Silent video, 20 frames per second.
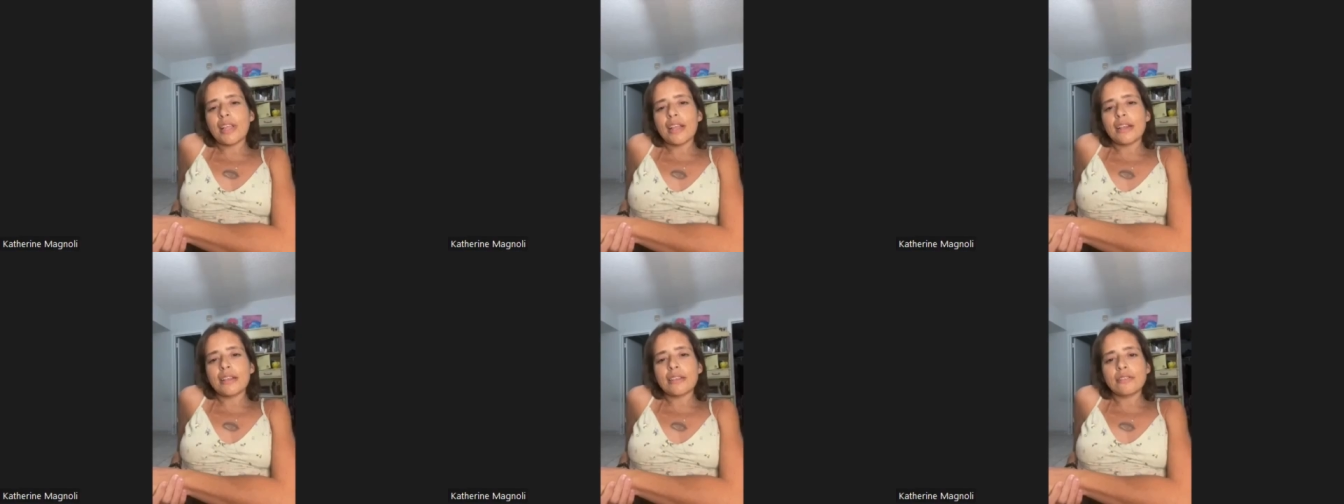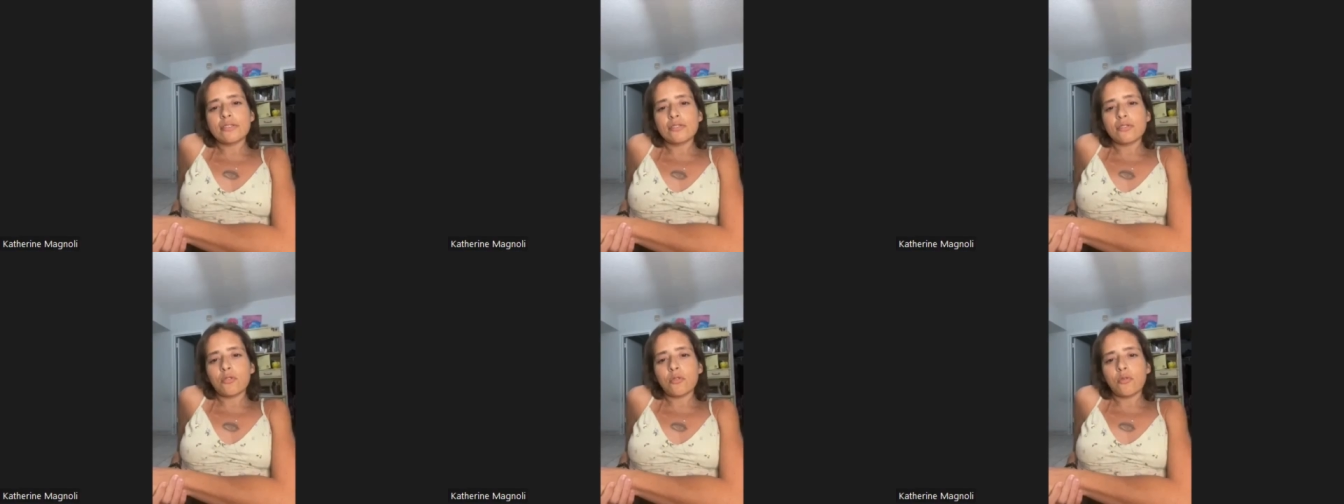That
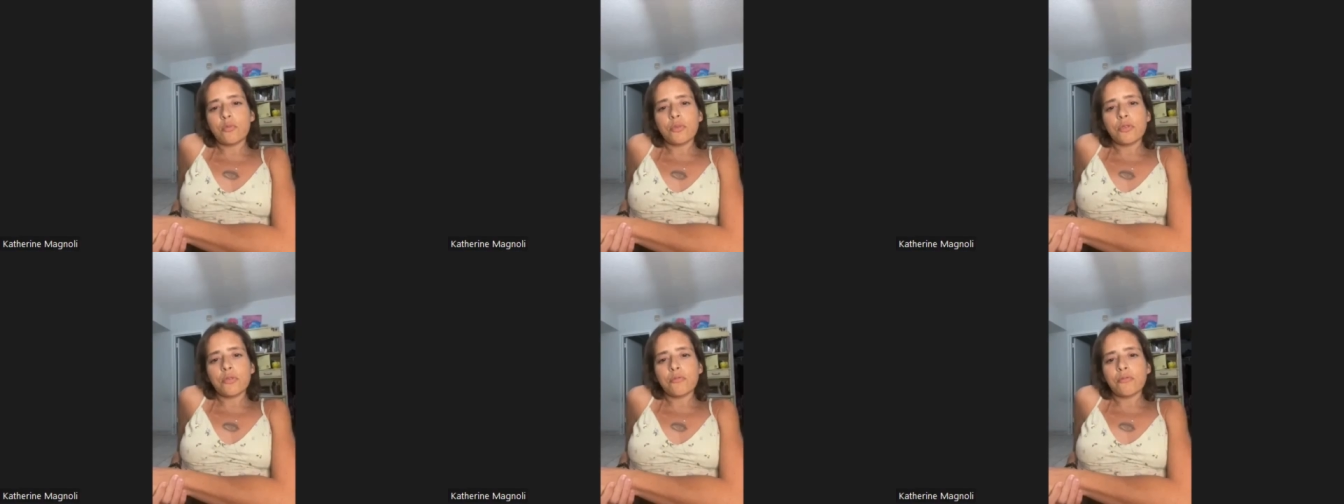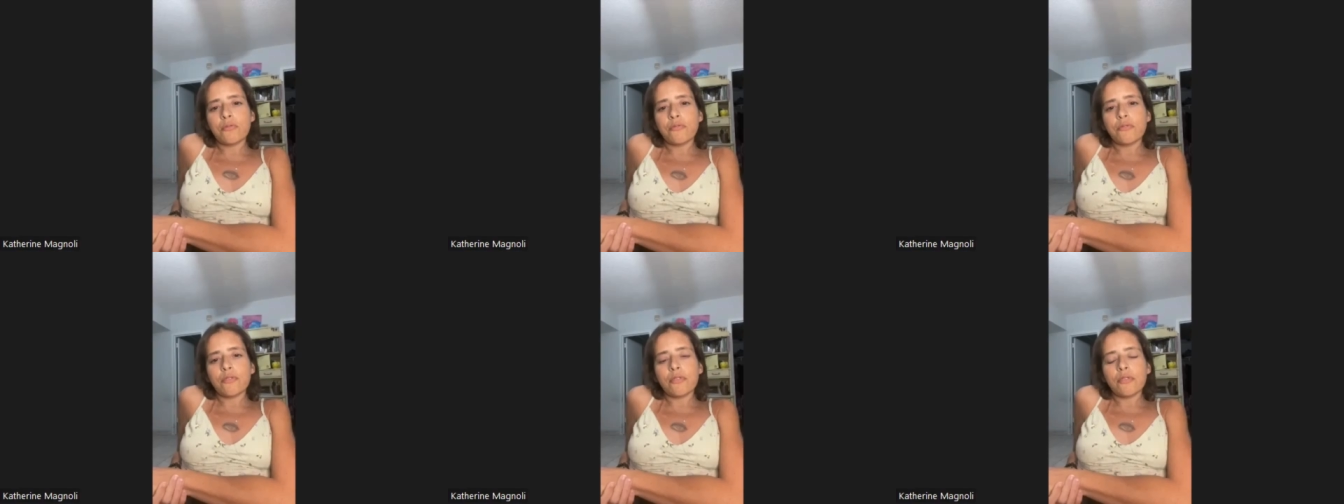is so
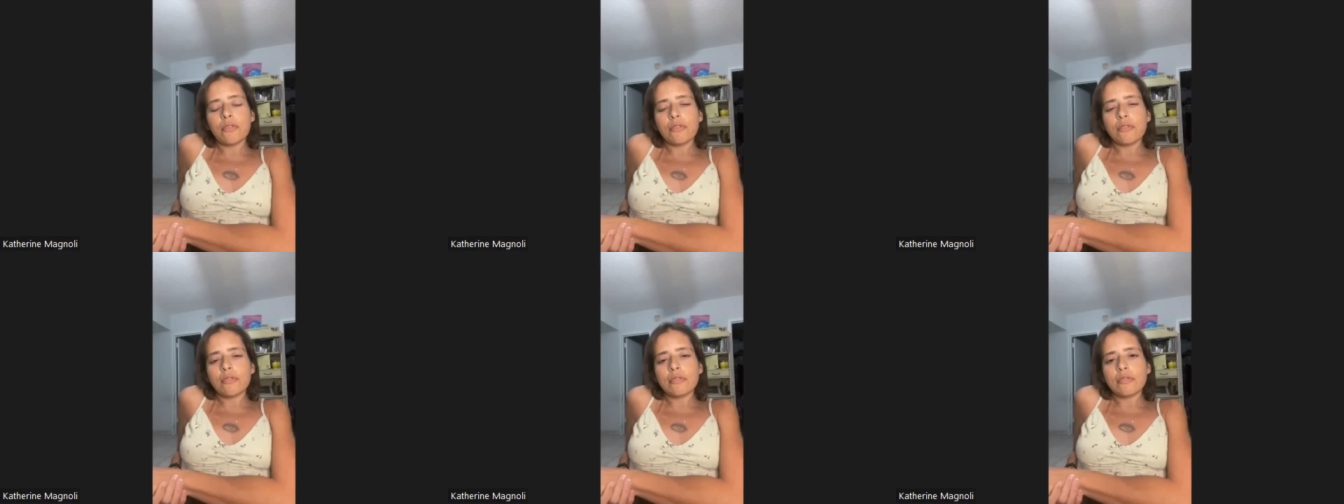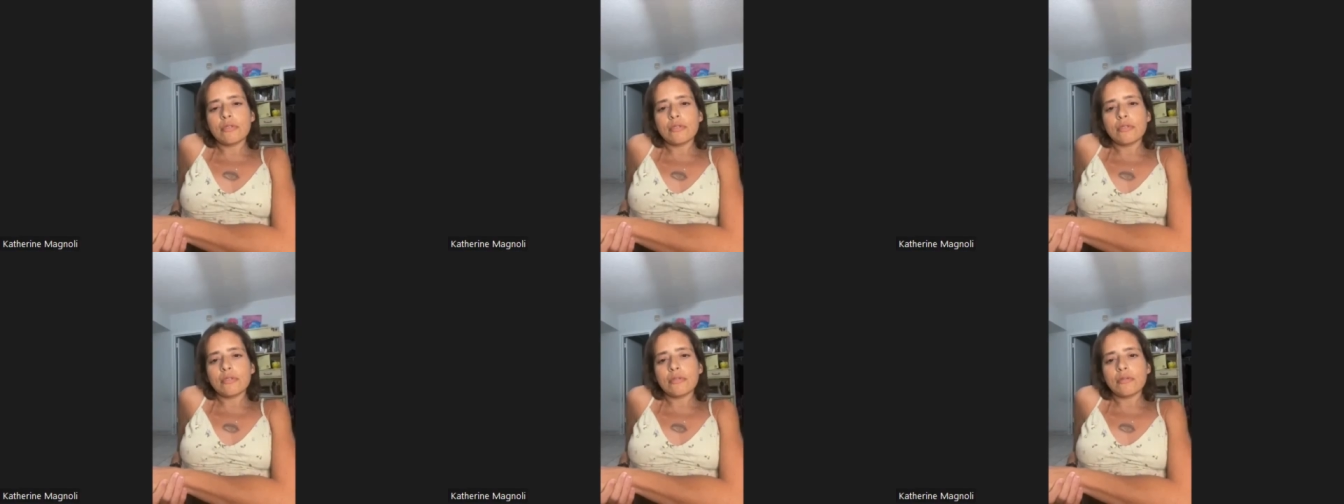beautiful.
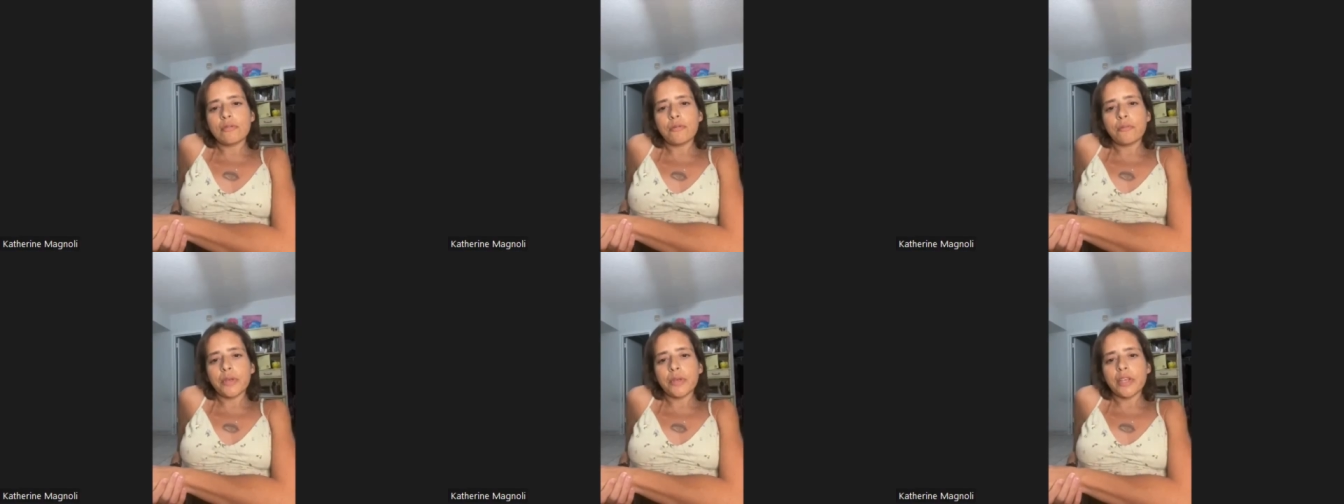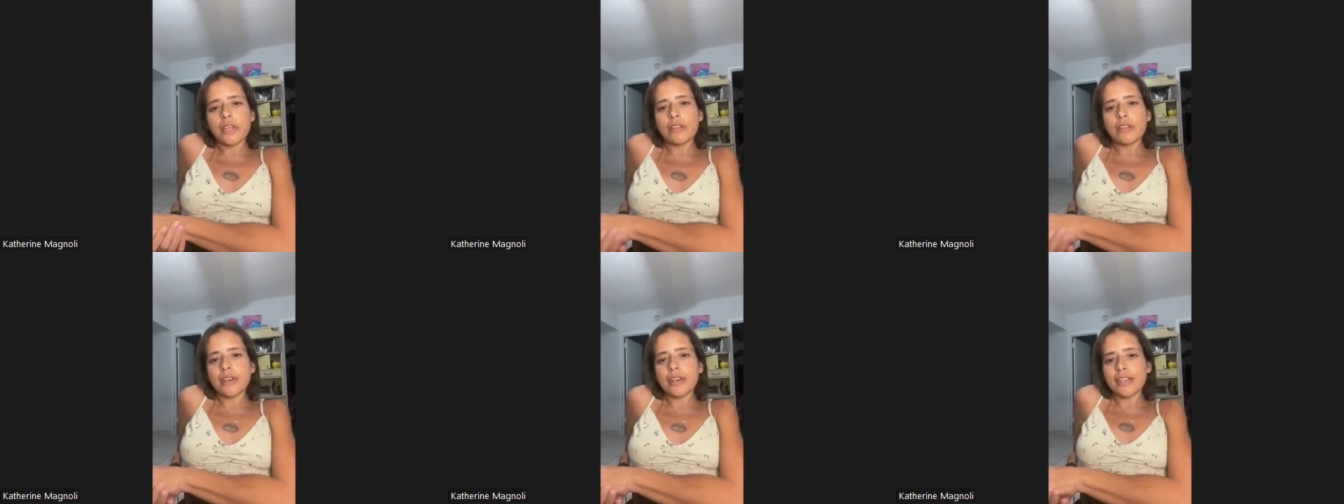Oh
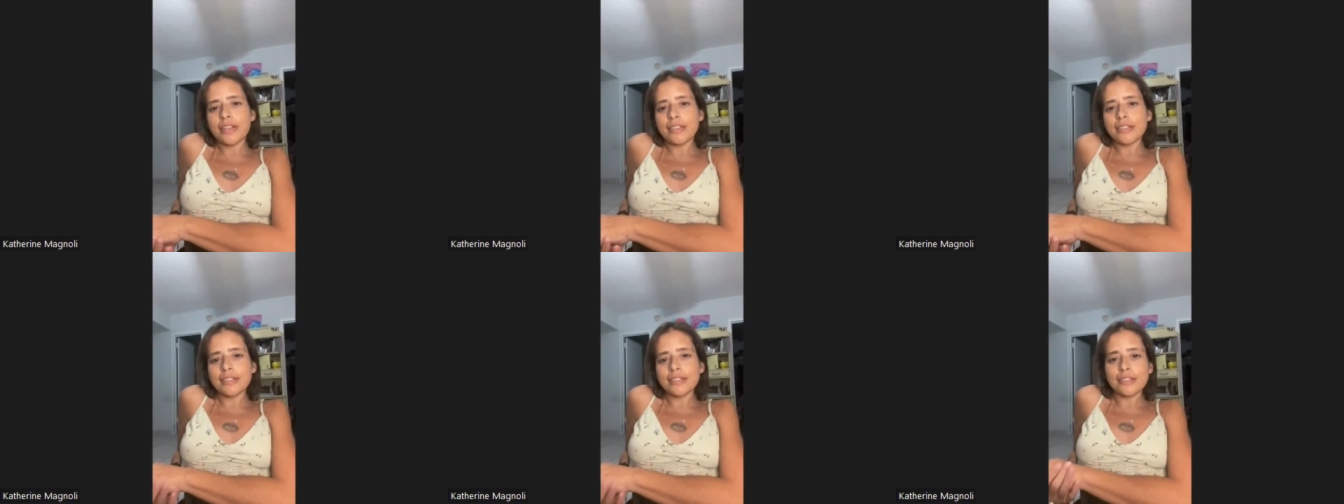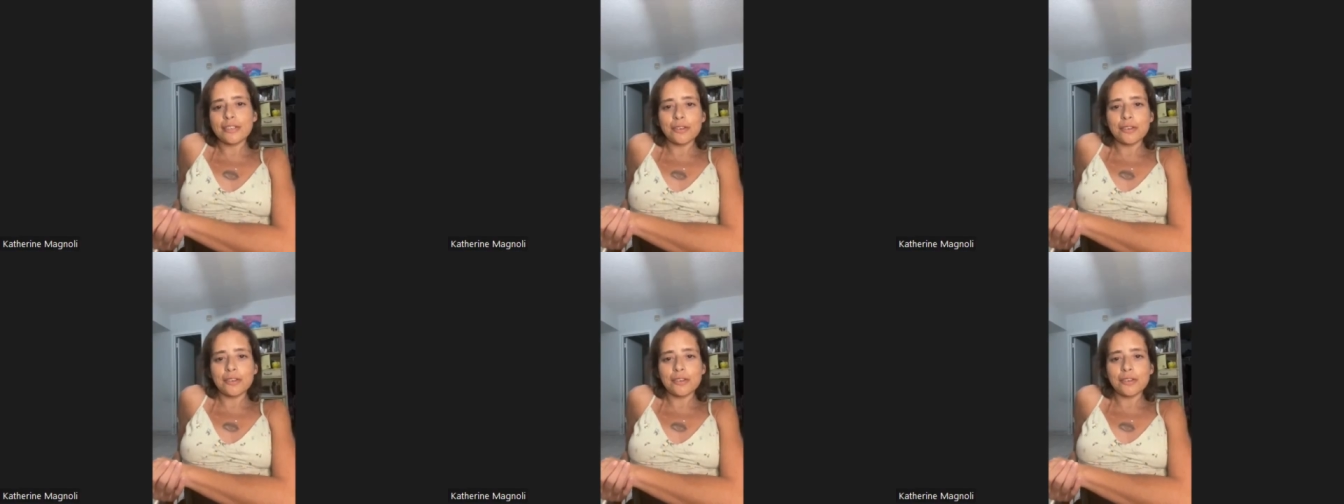my goodness,